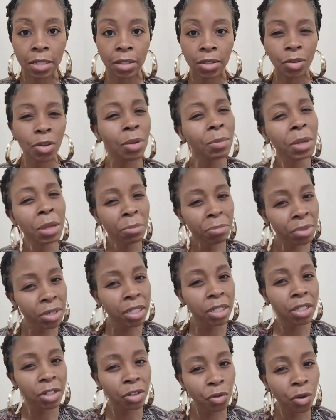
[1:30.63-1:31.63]
You
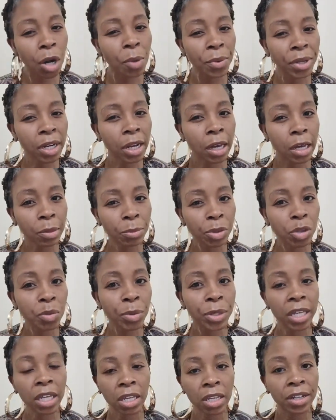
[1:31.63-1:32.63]
remember growing up, you
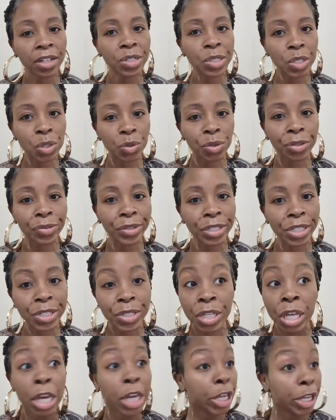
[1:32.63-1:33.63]
would hear this story,
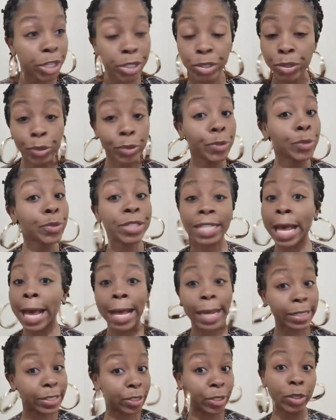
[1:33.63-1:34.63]
is it's two
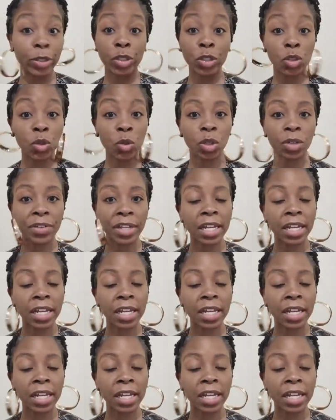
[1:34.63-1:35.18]
sides to the story.